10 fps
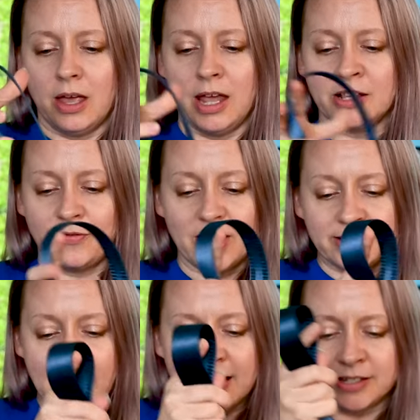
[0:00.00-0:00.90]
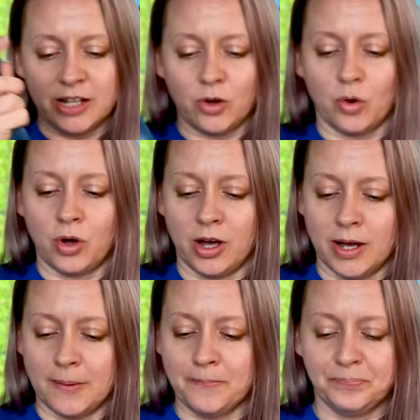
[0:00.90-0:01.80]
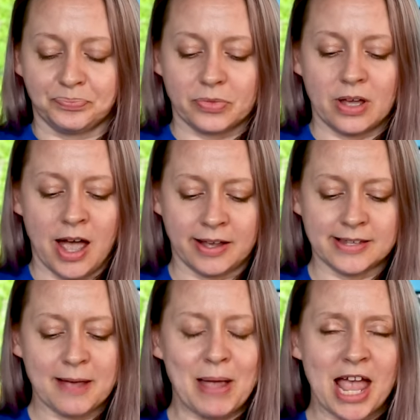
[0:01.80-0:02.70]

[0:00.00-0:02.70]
It's fantastic because I'm